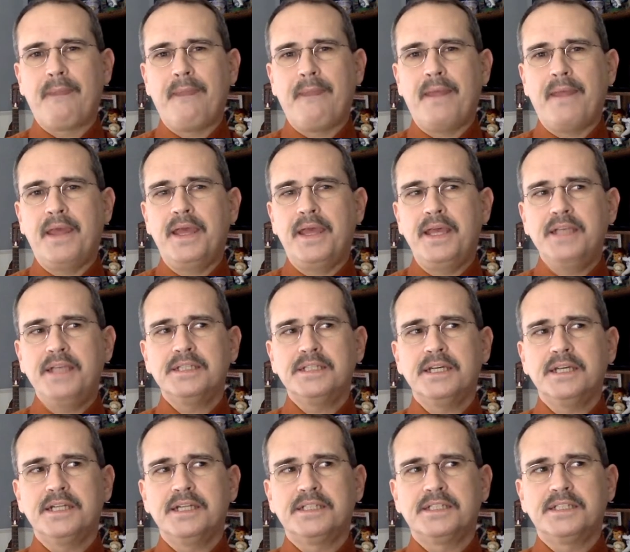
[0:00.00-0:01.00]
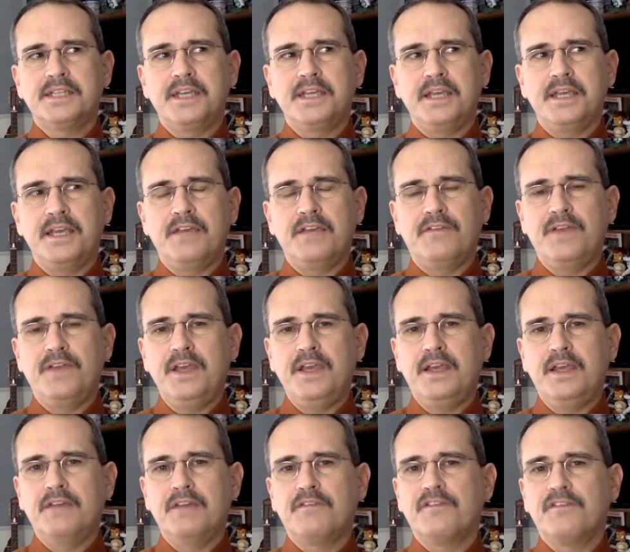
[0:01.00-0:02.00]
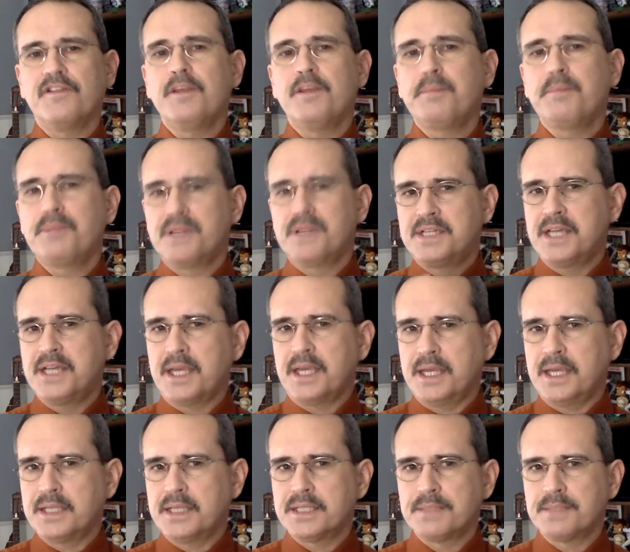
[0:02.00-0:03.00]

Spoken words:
He's going to see if he can flip the ticket.